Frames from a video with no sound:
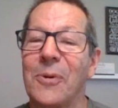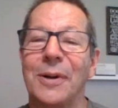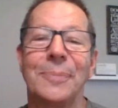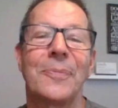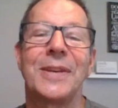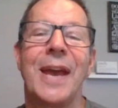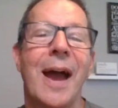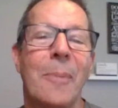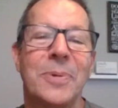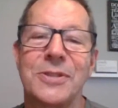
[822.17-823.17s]
Well,
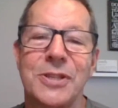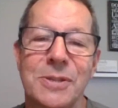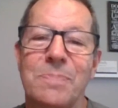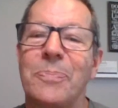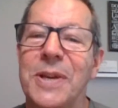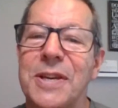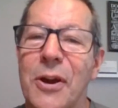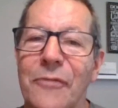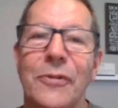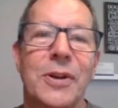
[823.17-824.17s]
yeah, but just be
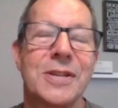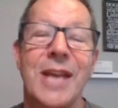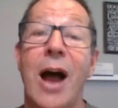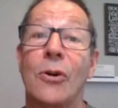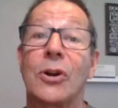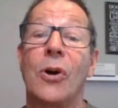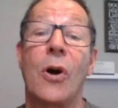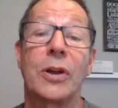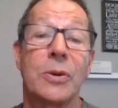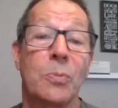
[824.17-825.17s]
careful because
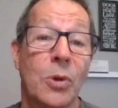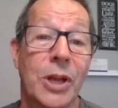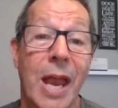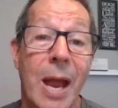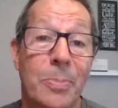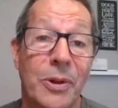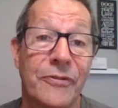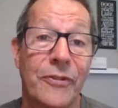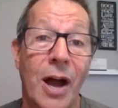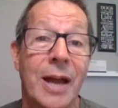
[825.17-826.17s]
alcohol can really
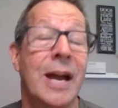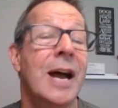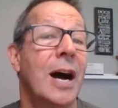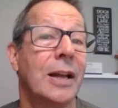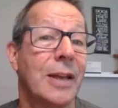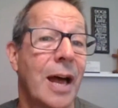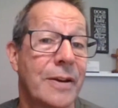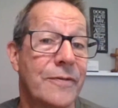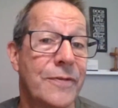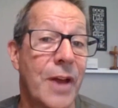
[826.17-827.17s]
amplify a
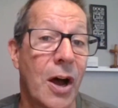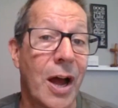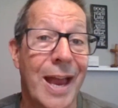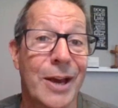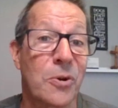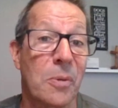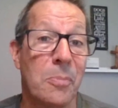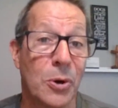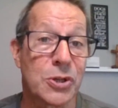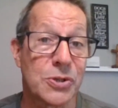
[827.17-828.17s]
lot of anger
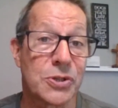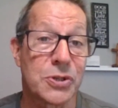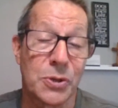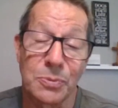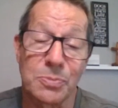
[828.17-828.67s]
emotions too.